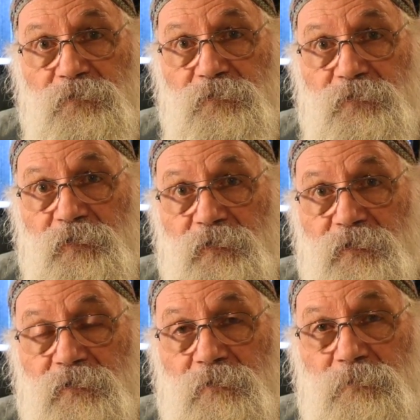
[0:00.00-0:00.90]
Society
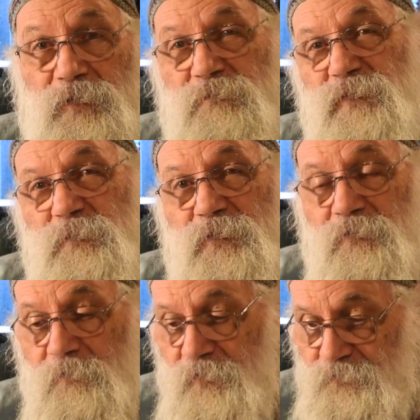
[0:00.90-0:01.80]
there about maybe
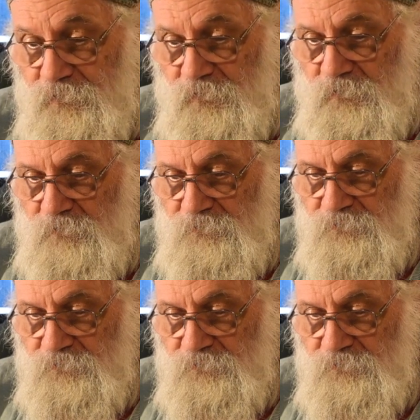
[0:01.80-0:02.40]
3 months ago.